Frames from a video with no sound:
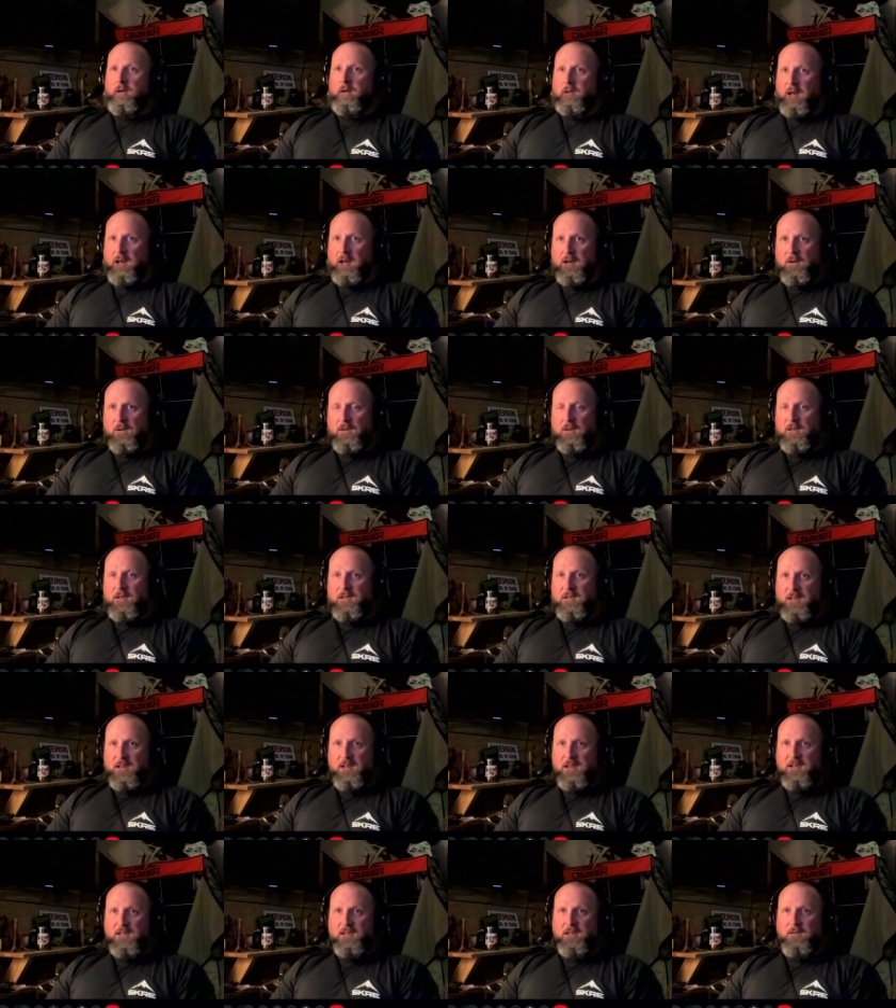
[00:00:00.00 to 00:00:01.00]
later in the
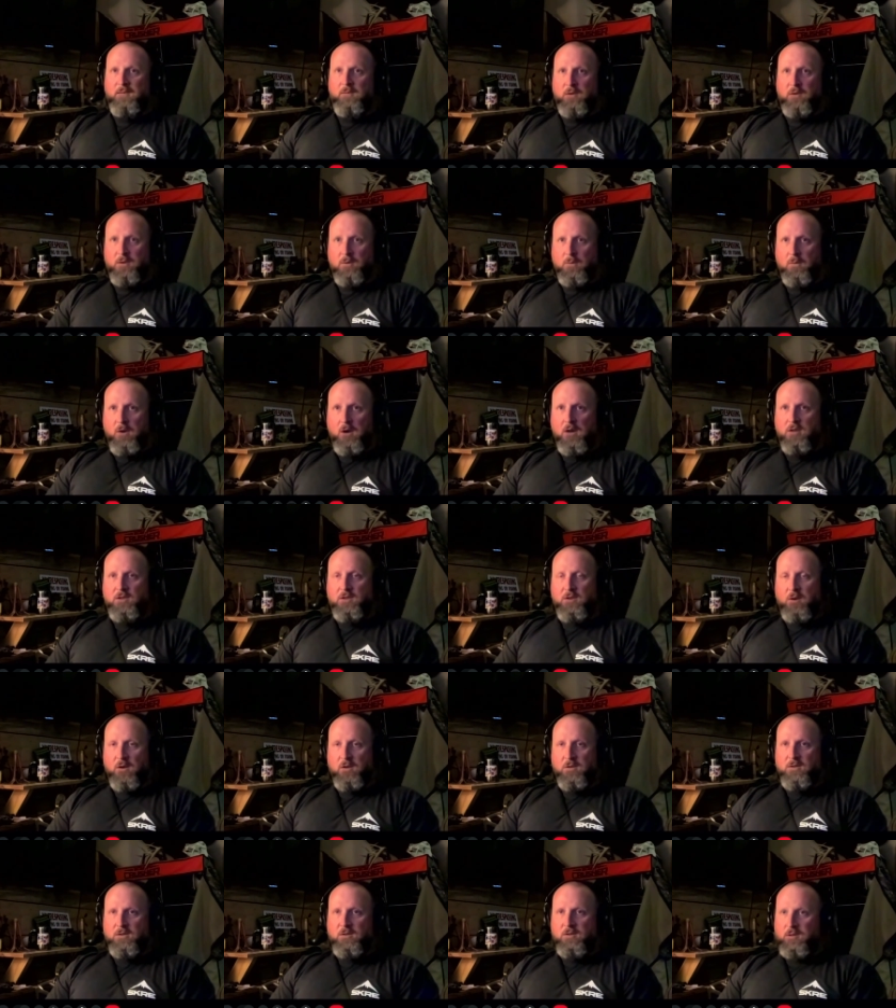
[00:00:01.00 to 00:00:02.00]
season when the rut
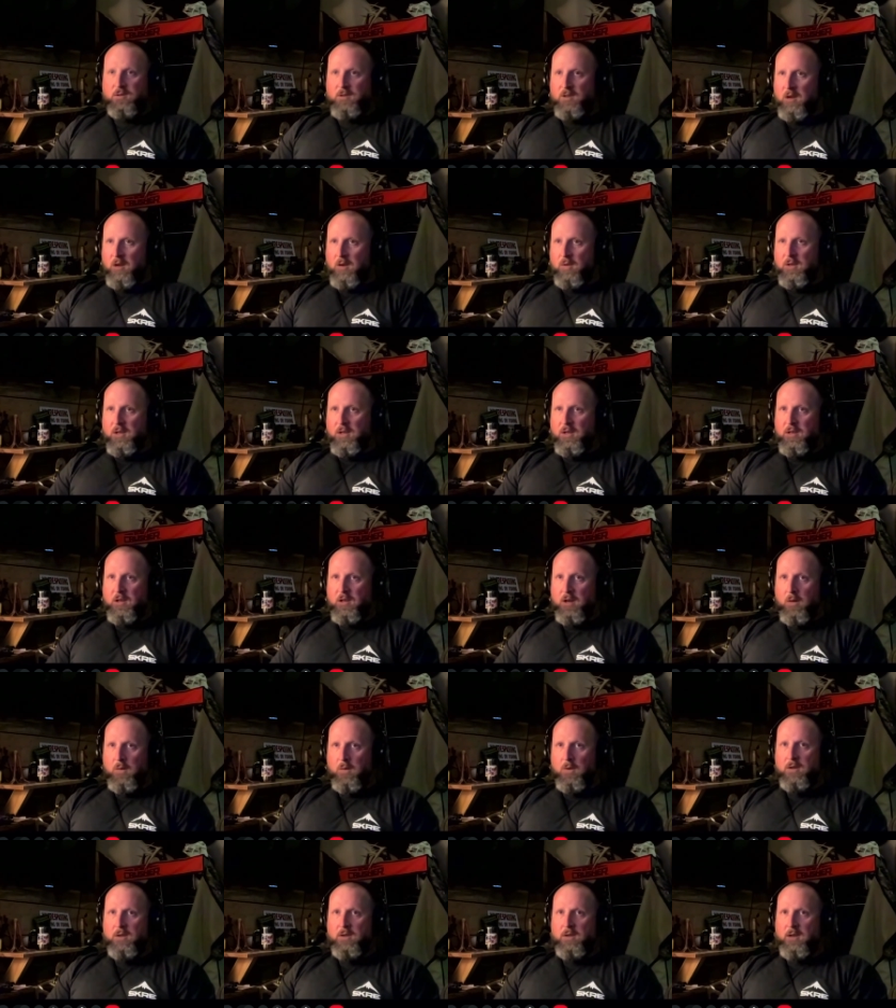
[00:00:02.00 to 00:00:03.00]
starts, you know, getting
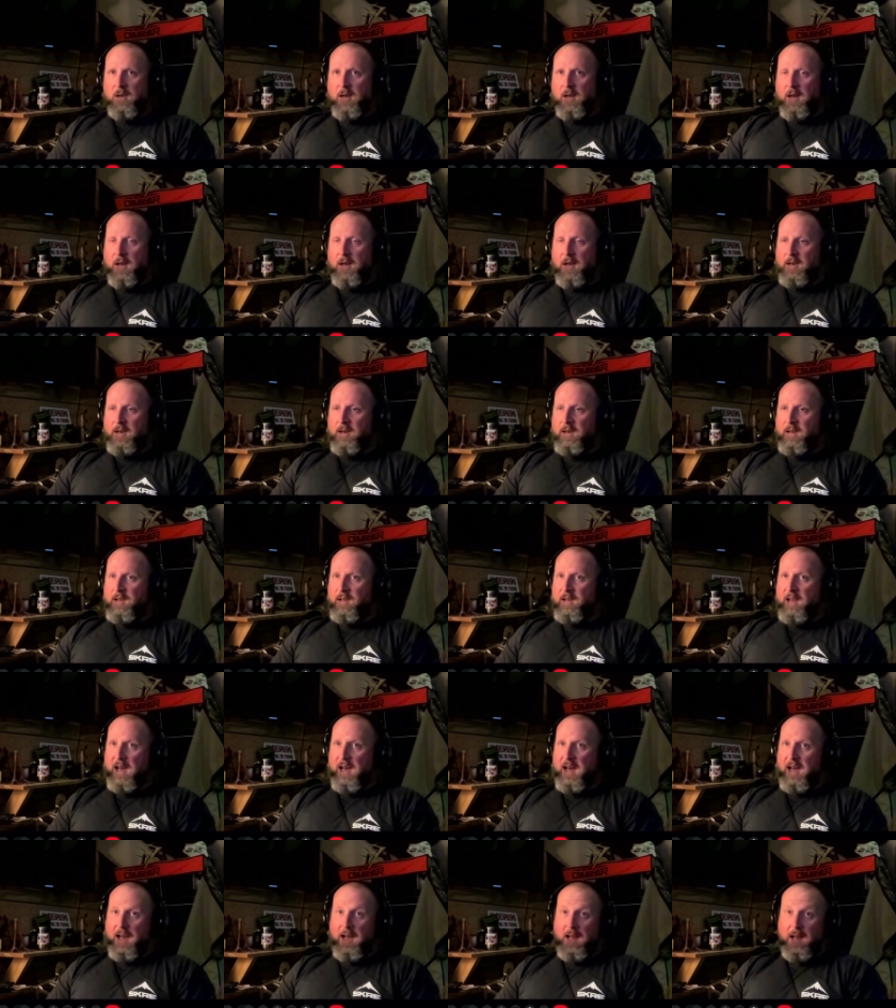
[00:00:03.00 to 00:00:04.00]
going. And
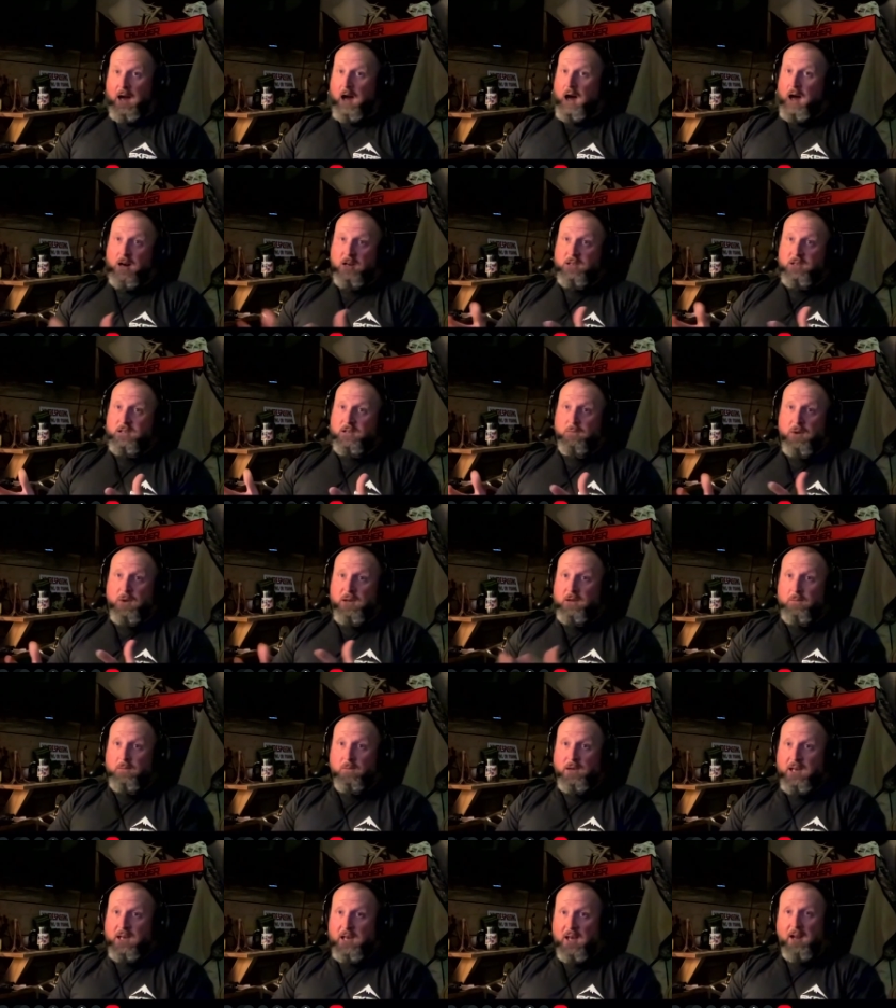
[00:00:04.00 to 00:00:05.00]
that honestly,
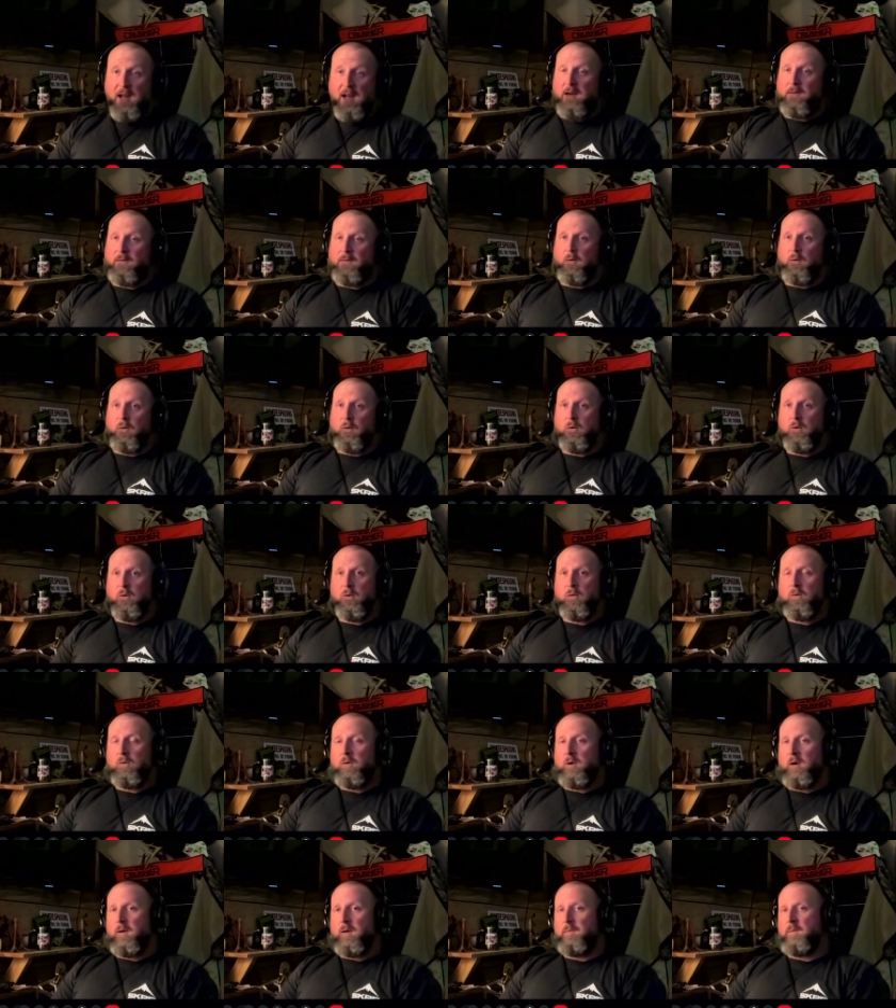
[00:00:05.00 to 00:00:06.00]
we kind of have a
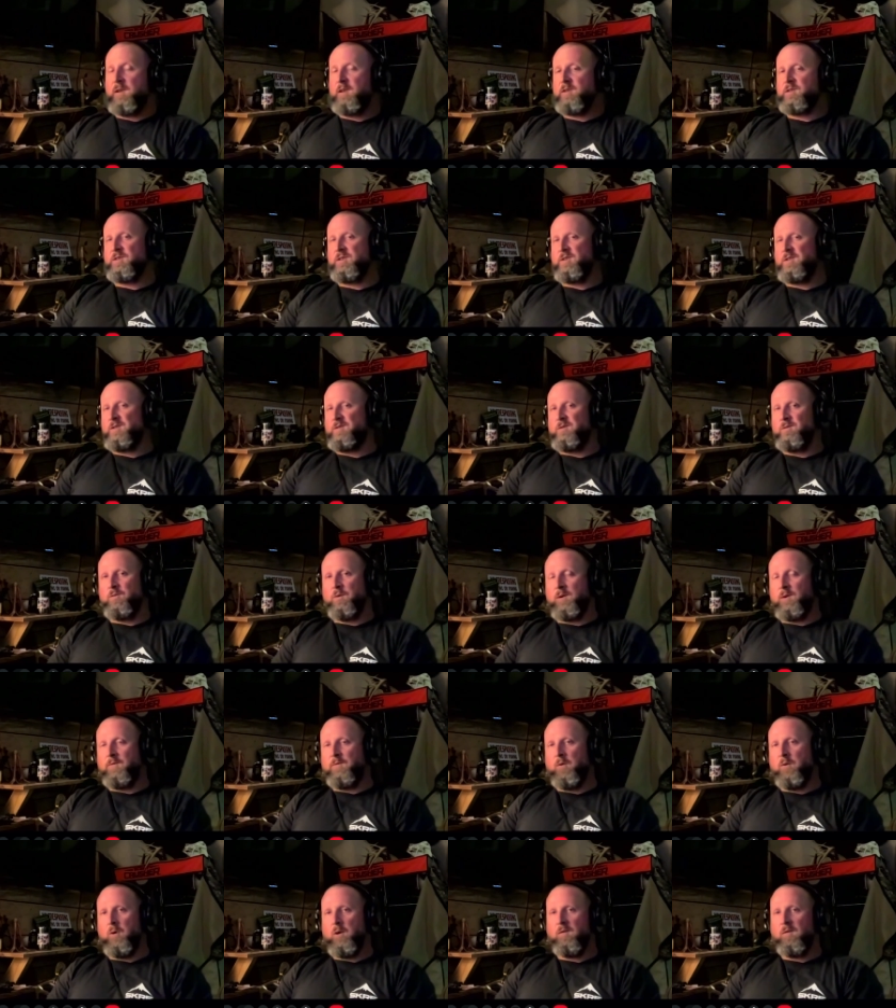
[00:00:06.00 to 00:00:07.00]
rule. I mean, it's just 3 or
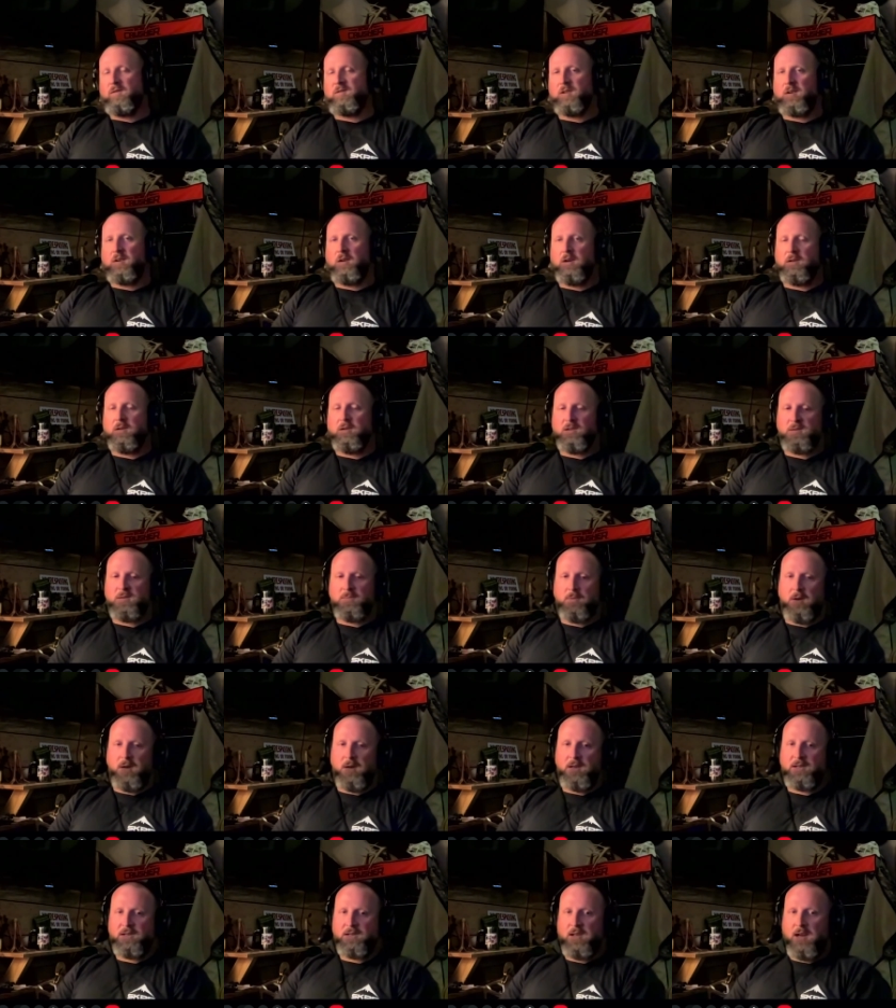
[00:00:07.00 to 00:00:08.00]
4 of us that hunt this
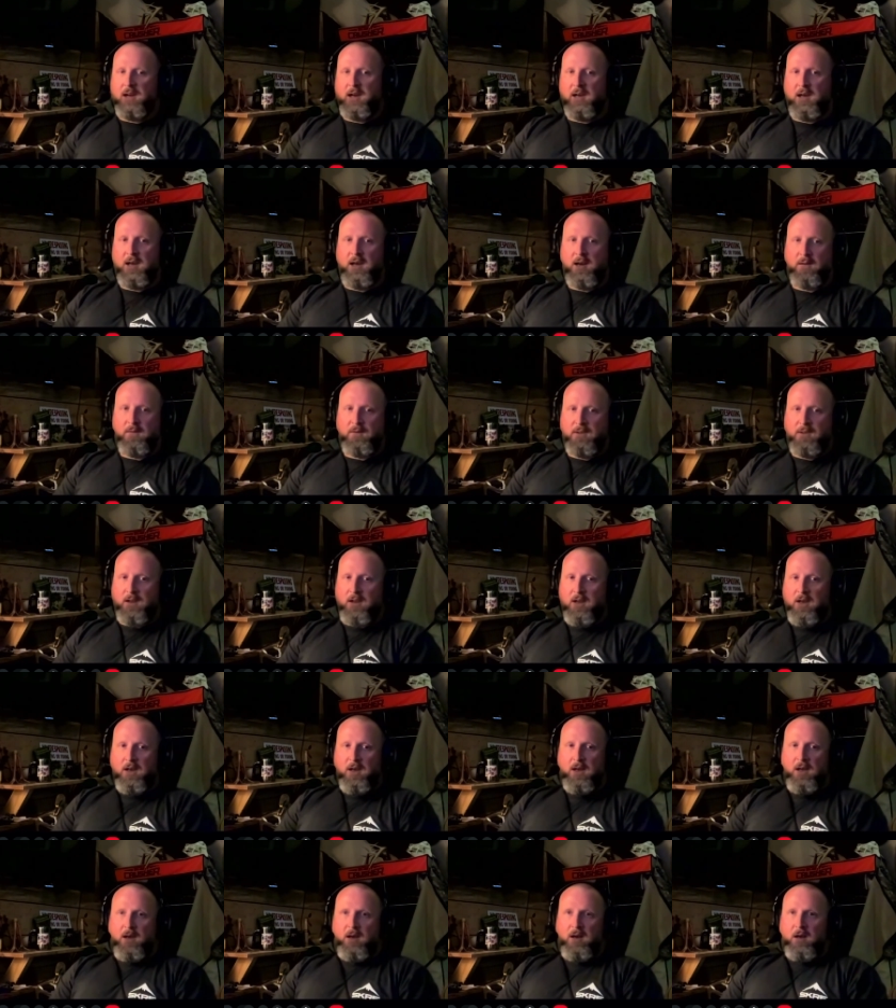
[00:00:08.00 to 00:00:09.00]
place that I have, and
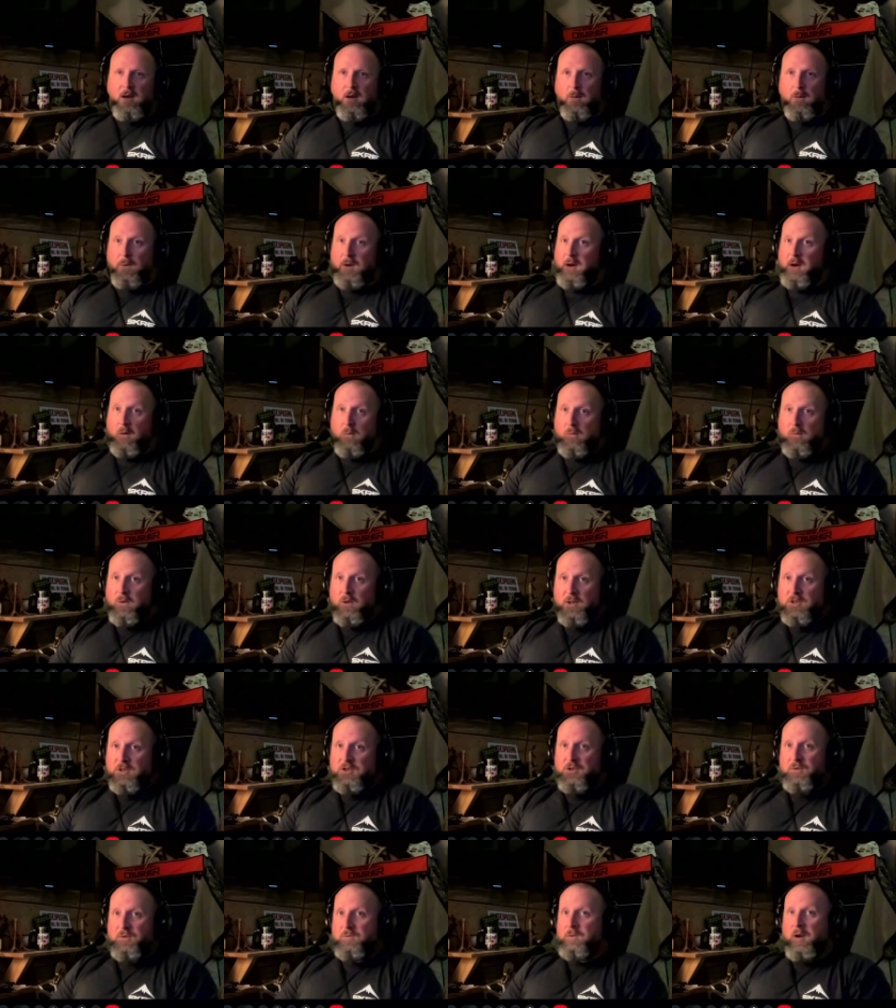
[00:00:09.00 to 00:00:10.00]
we don't really
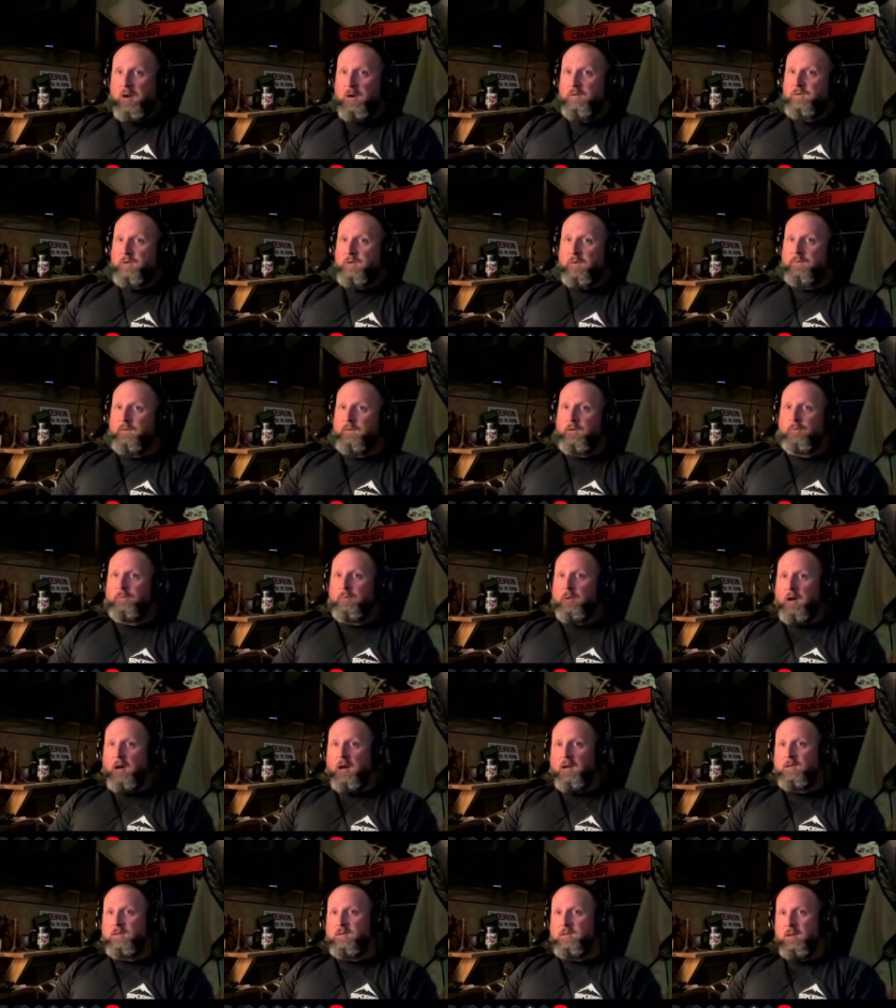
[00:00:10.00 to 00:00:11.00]
shoot does on food
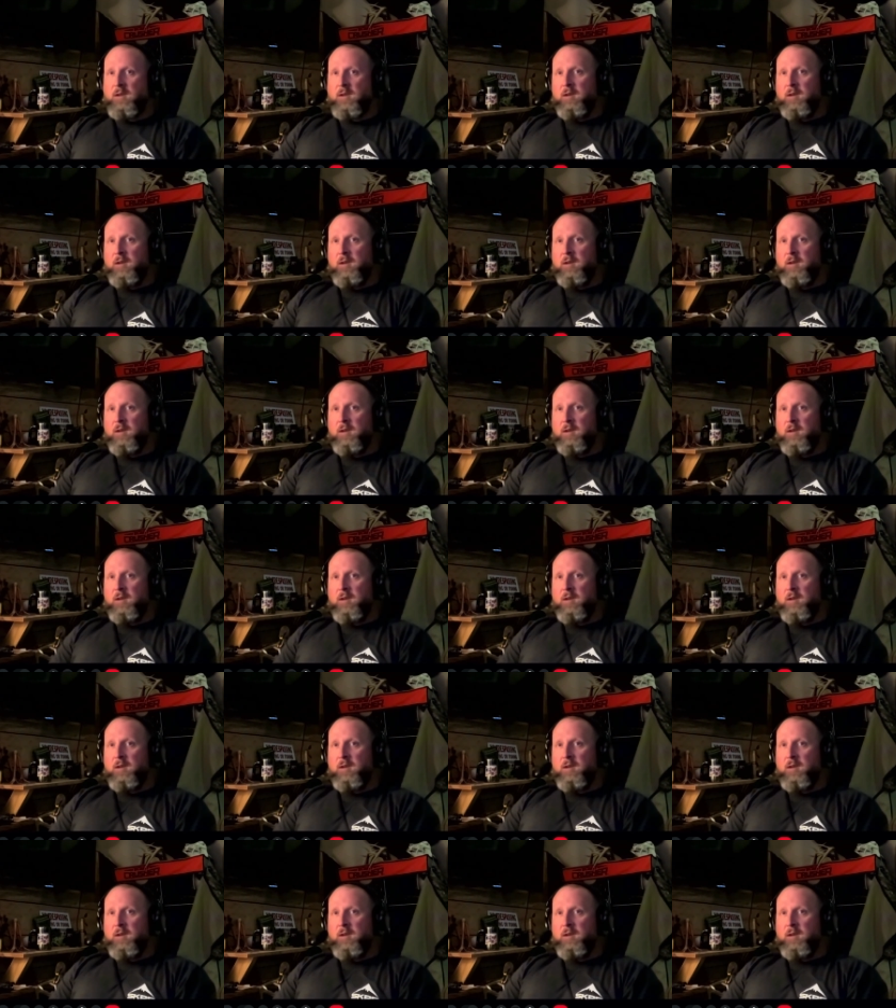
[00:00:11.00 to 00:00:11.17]
plots.